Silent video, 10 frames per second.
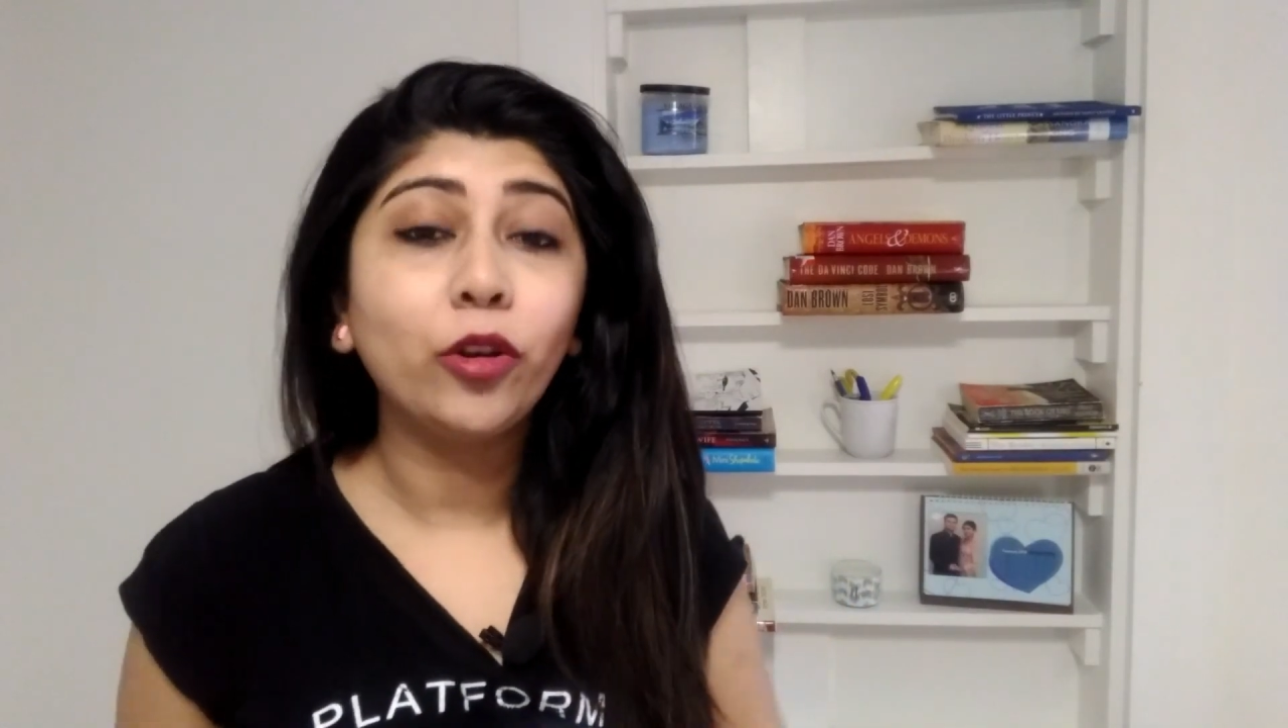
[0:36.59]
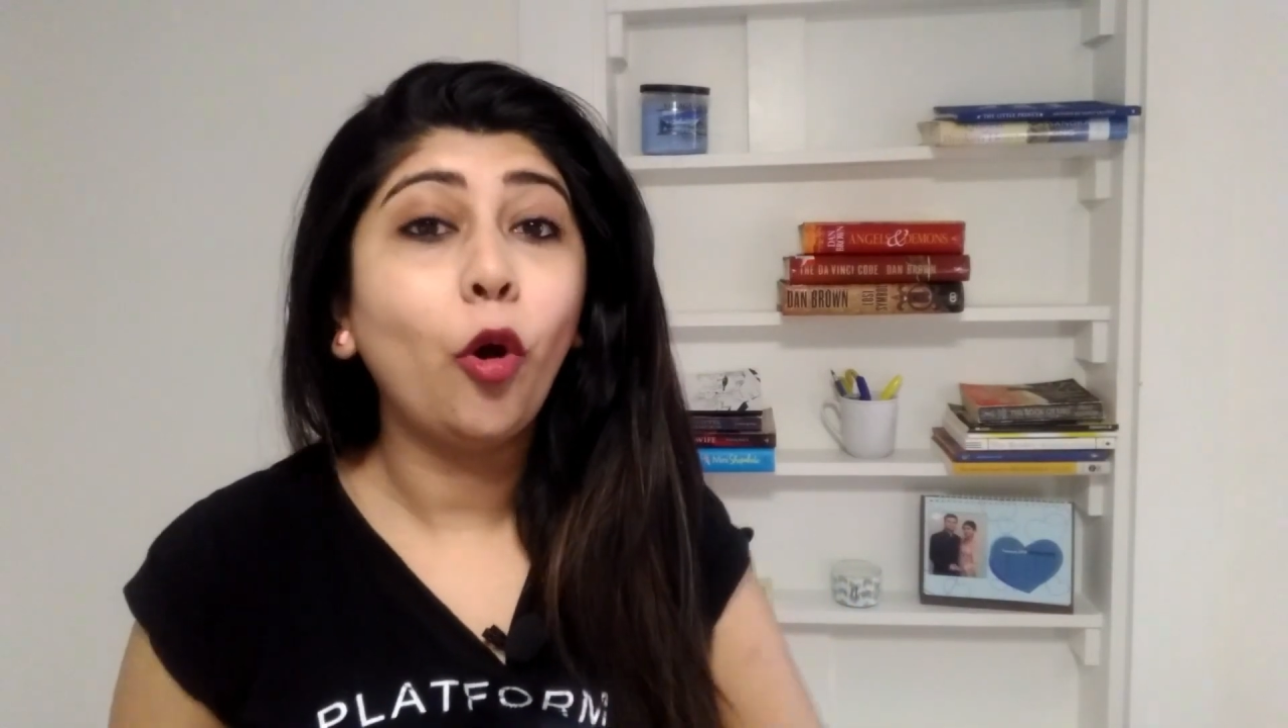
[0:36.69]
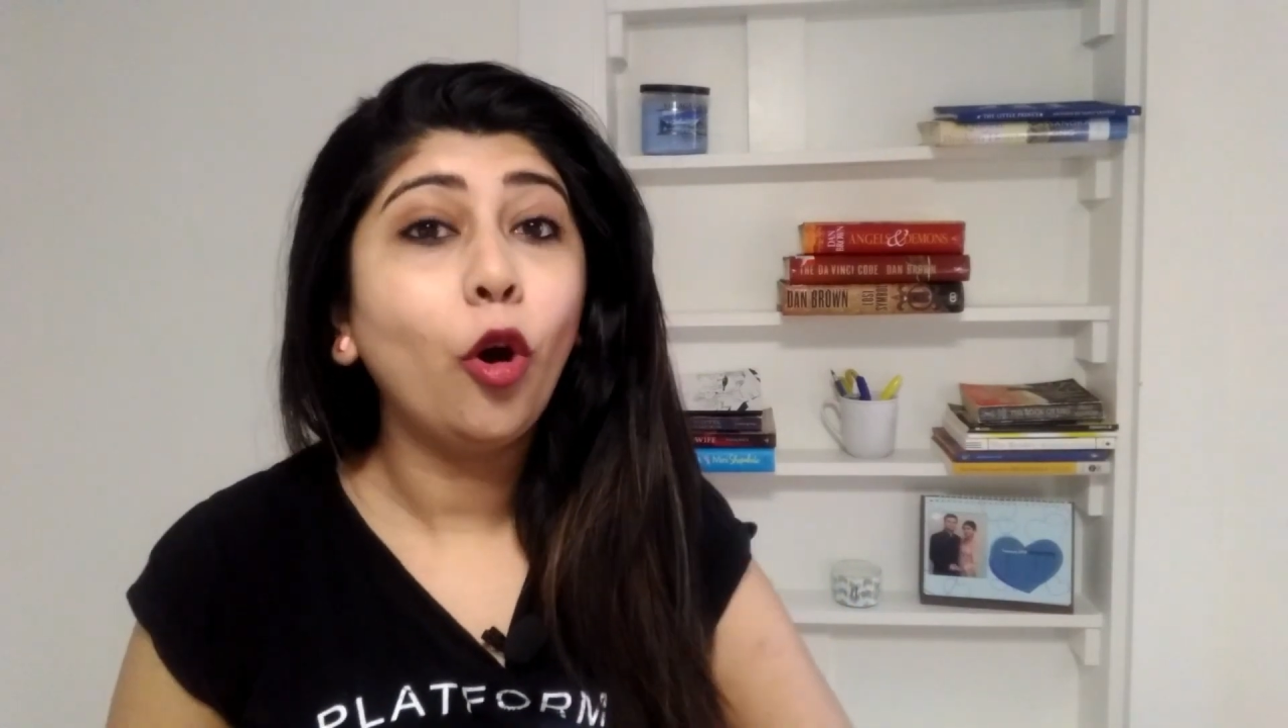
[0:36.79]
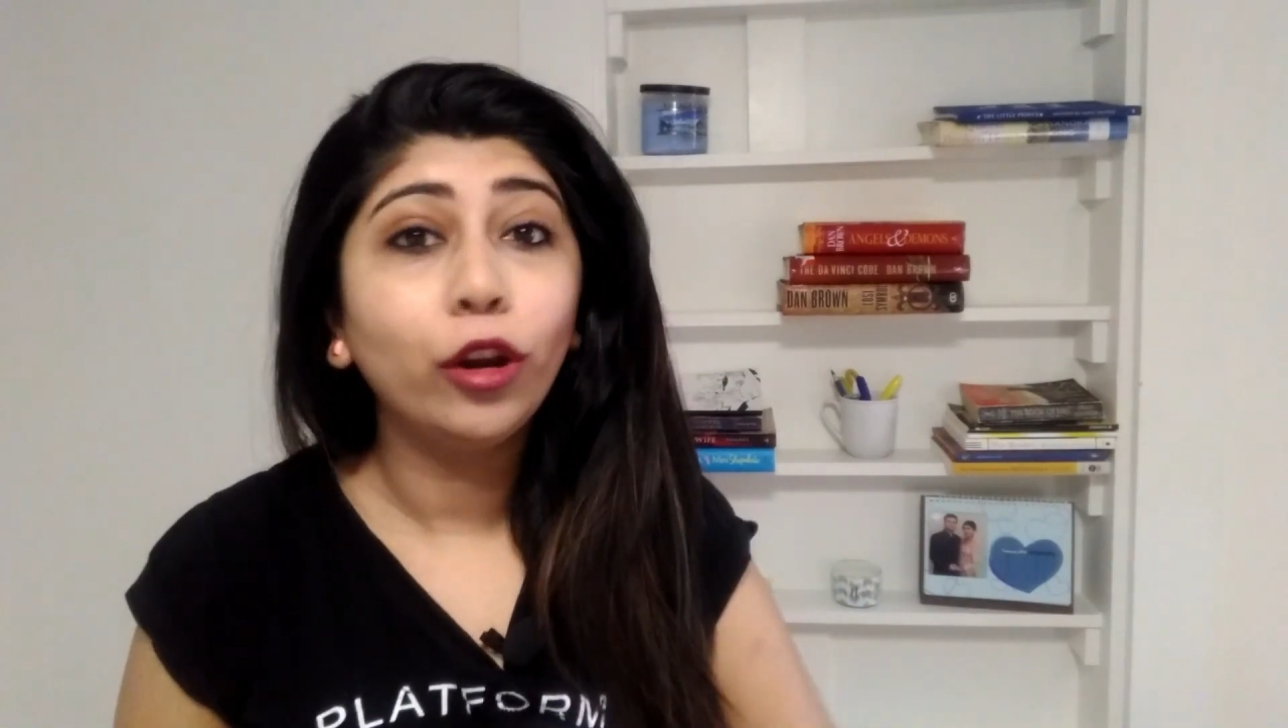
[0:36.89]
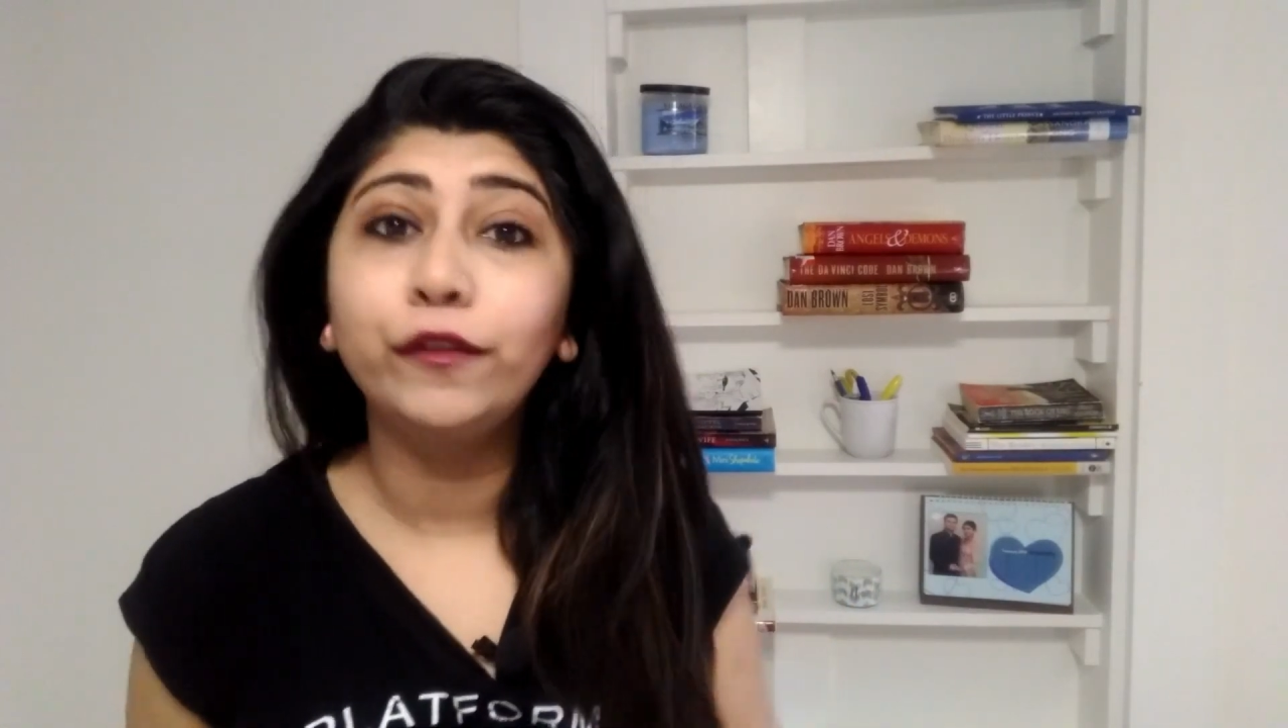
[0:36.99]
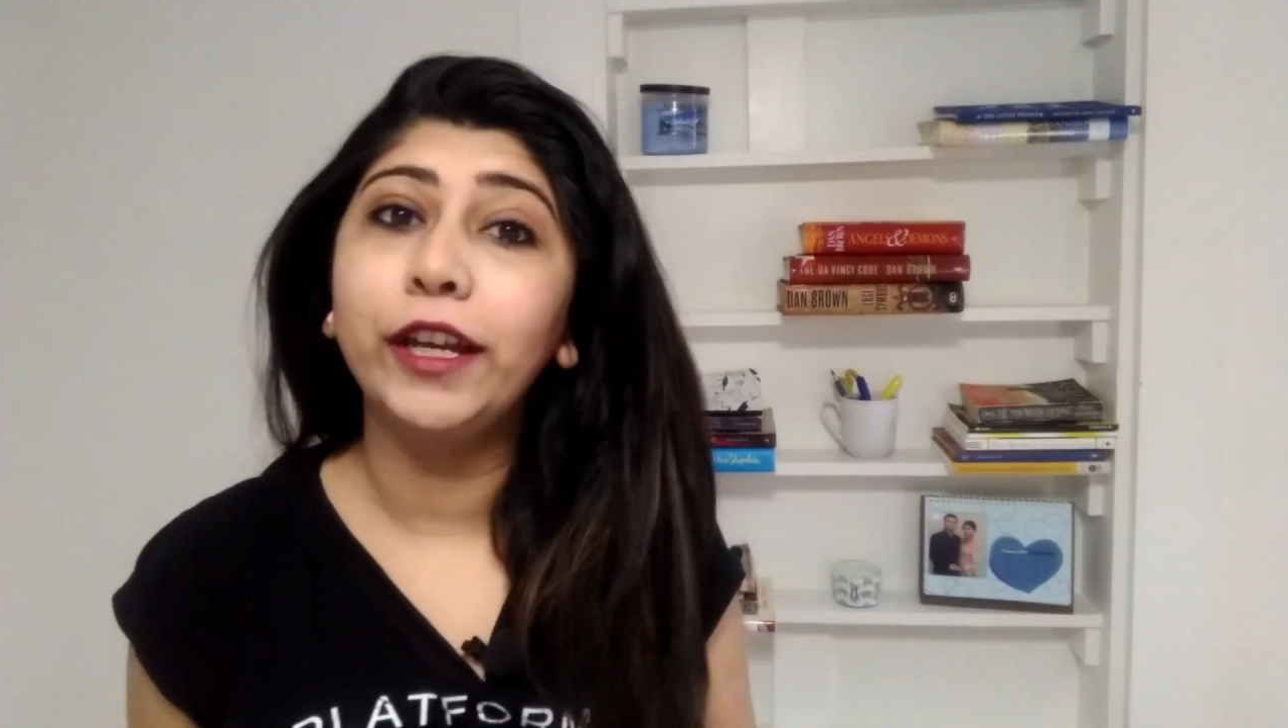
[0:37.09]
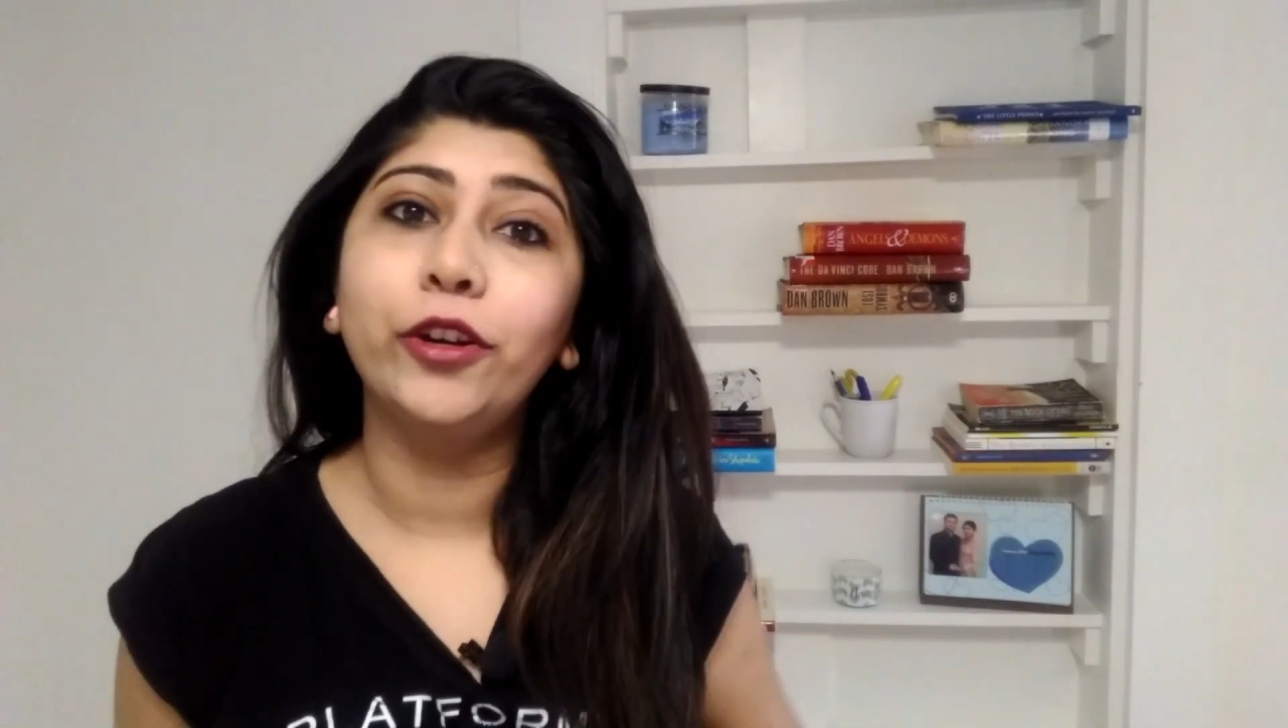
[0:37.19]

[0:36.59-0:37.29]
all of their